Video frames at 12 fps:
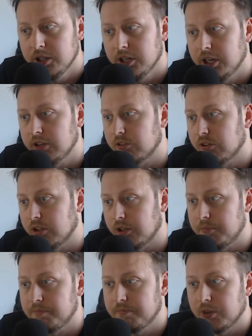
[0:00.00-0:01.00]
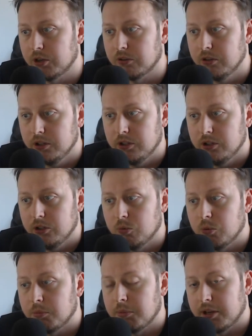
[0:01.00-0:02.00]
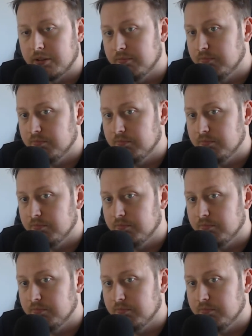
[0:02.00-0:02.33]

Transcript: It's um you know one of my